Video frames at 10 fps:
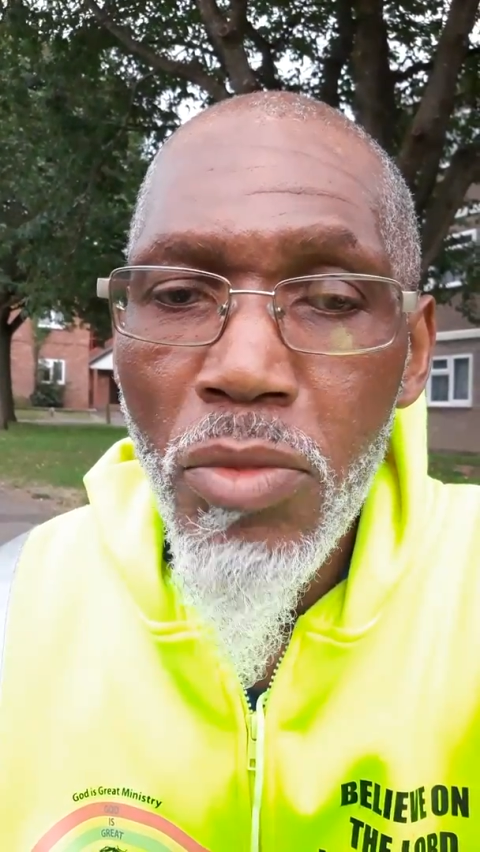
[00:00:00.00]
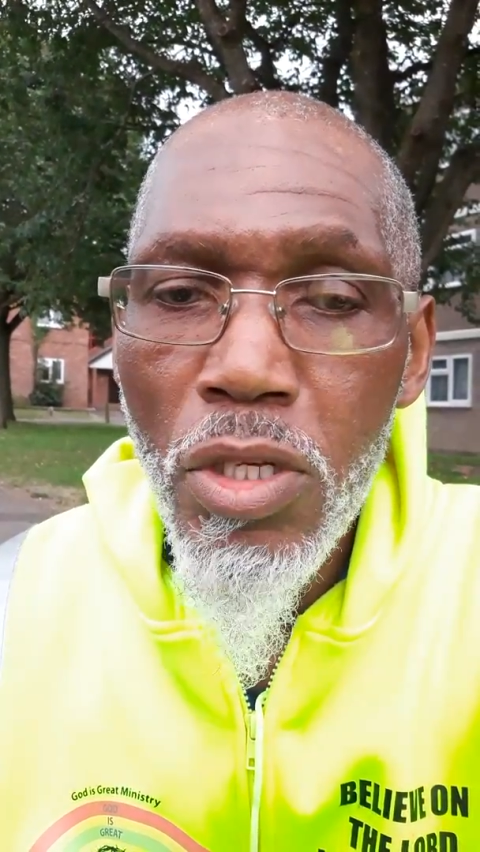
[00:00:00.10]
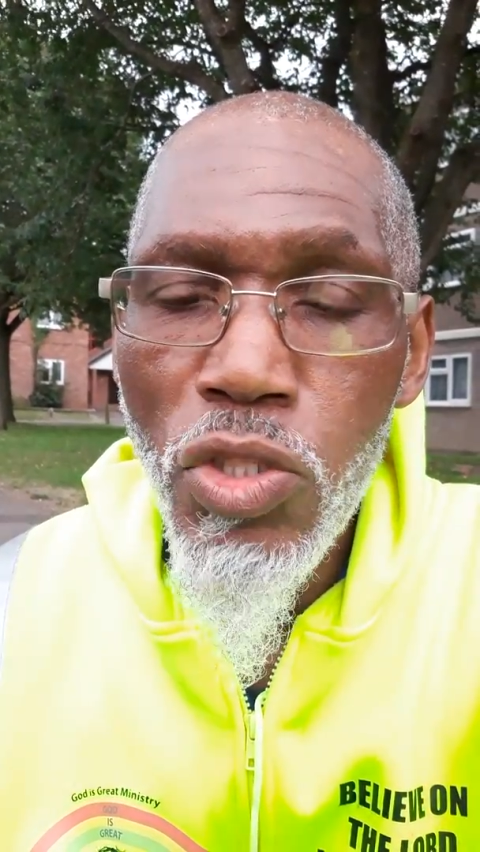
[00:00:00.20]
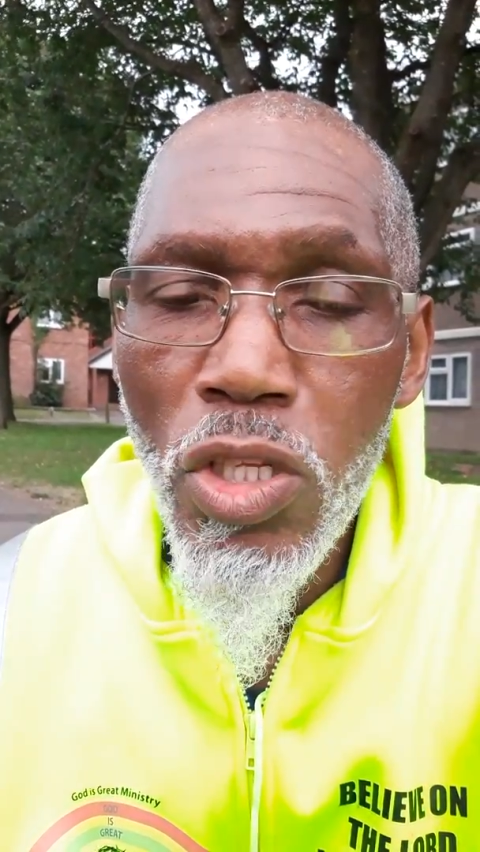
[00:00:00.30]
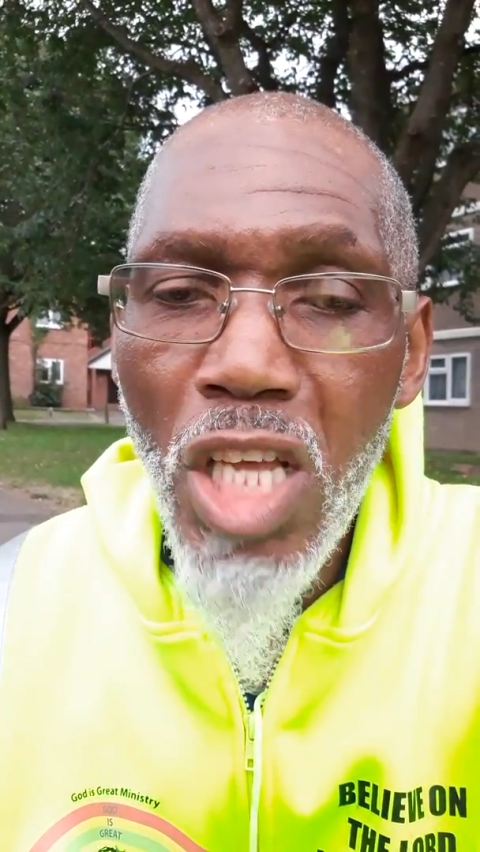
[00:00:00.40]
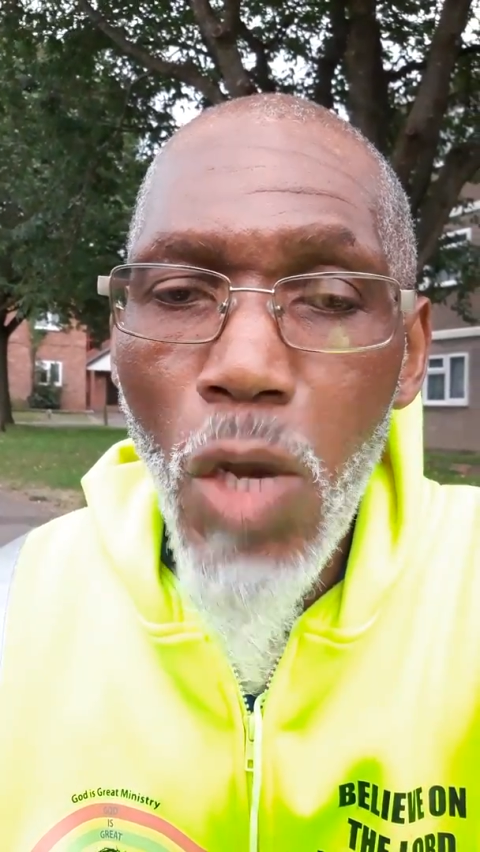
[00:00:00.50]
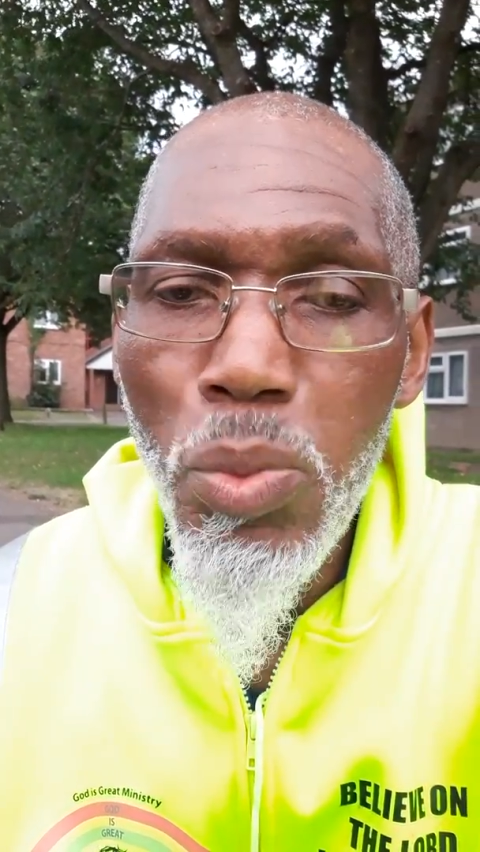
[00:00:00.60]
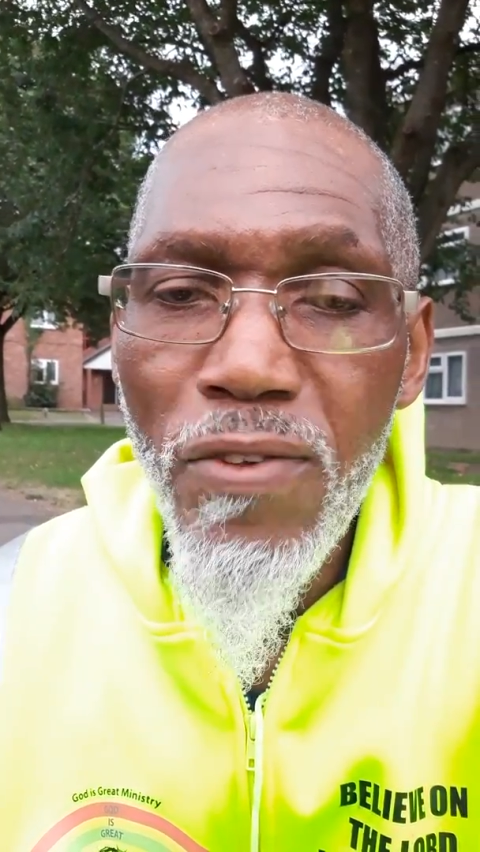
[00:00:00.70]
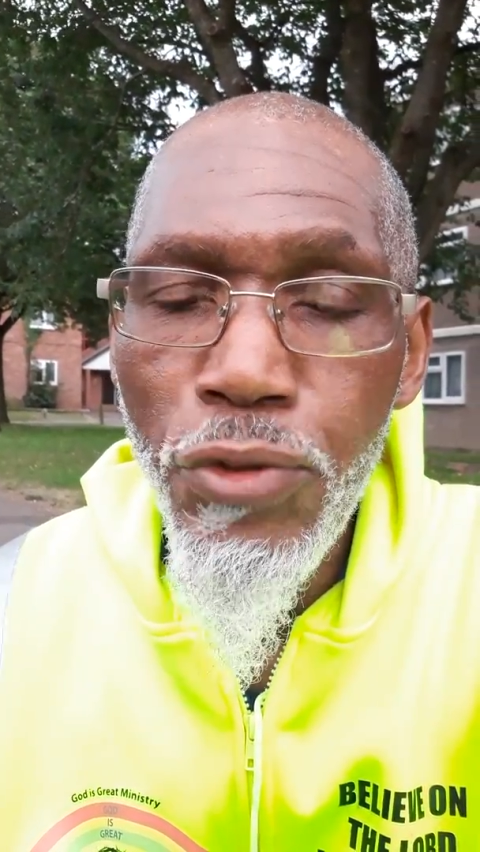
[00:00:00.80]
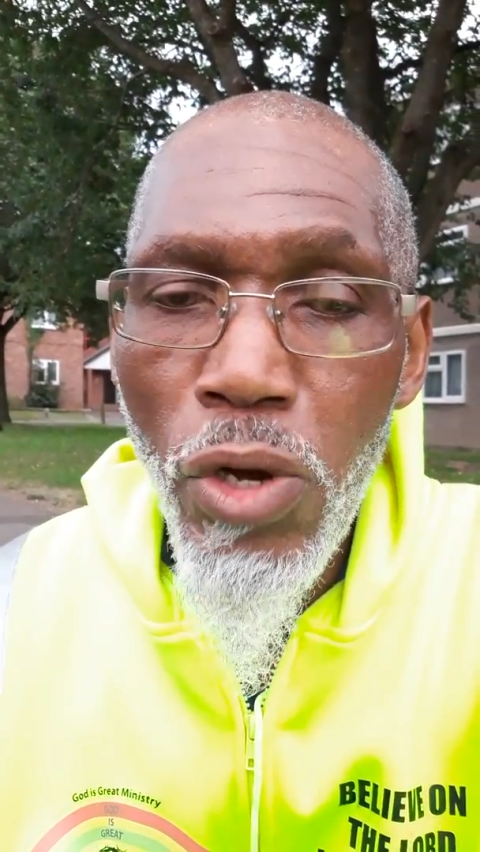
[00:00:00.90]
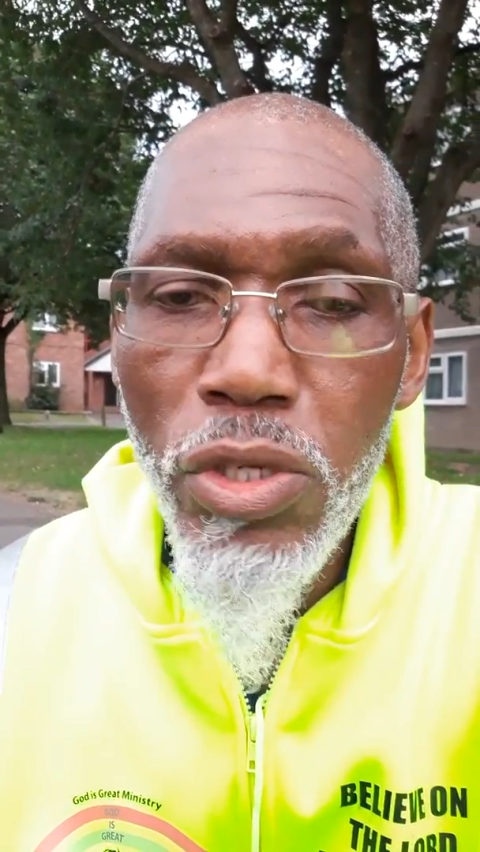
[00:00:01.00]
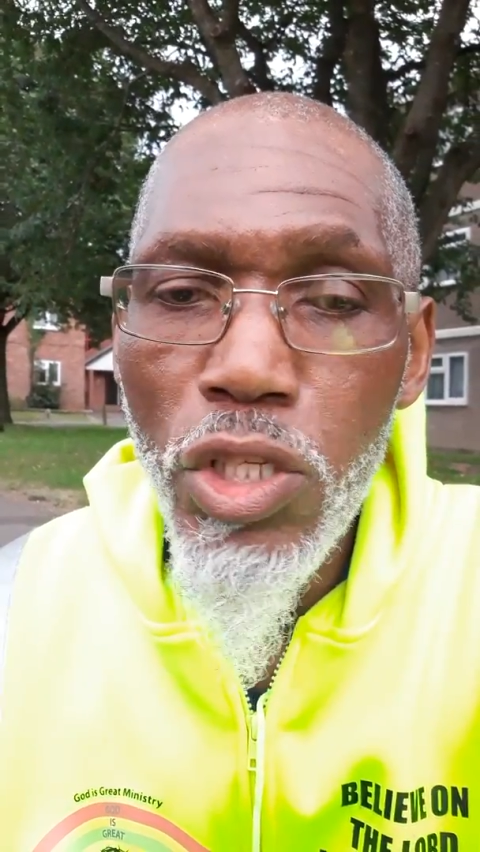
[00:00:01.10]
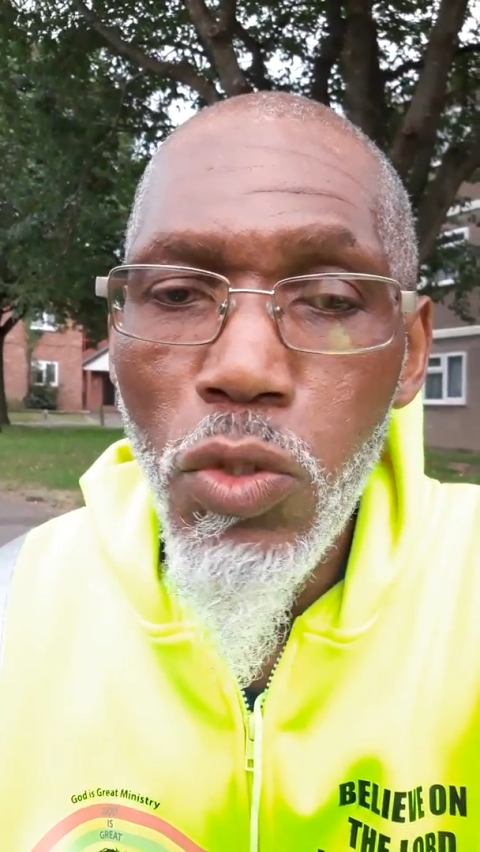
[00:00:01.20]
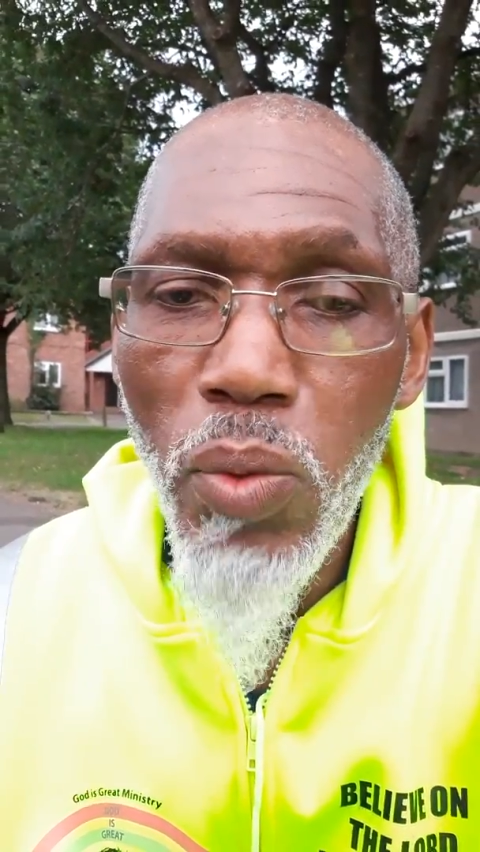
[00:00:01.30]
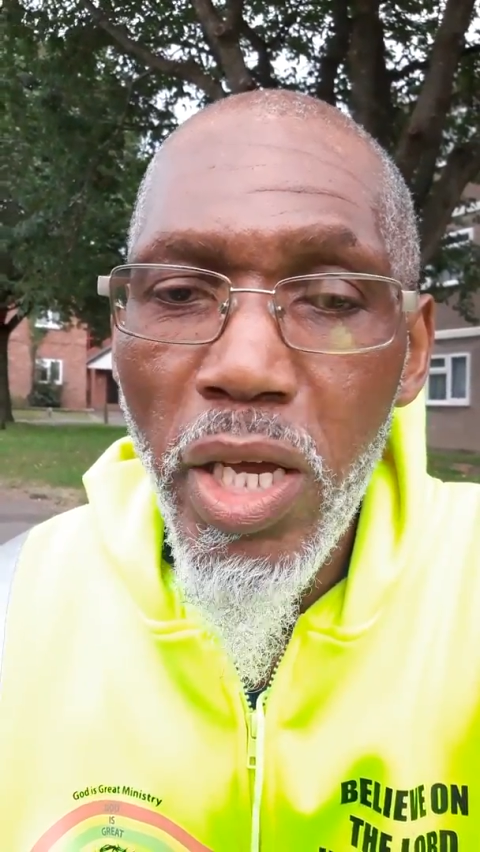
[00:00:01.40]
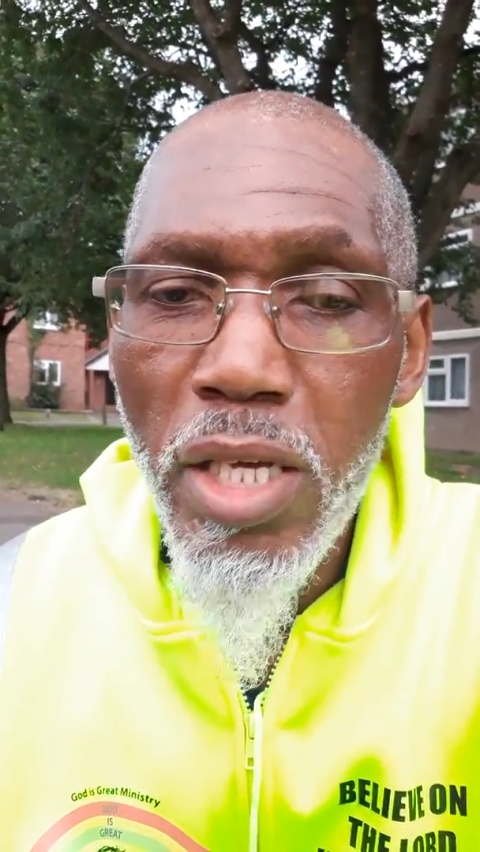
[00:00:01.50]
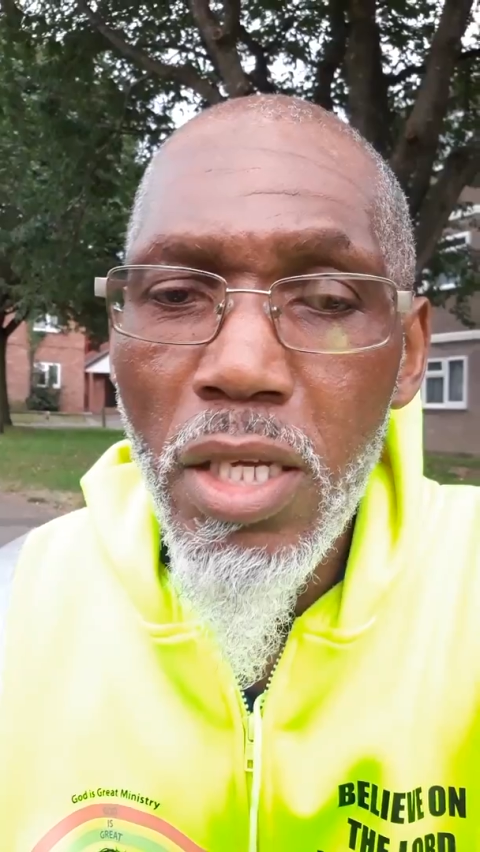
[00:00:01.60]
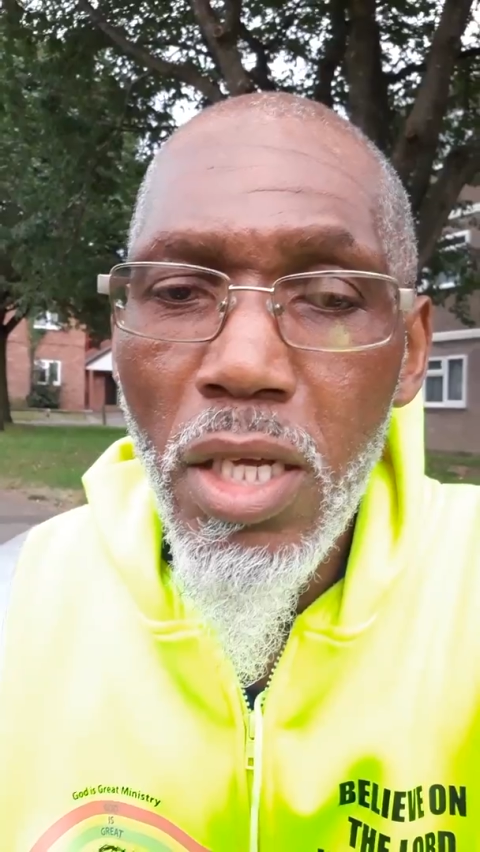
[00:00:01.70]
so now we've thrown it away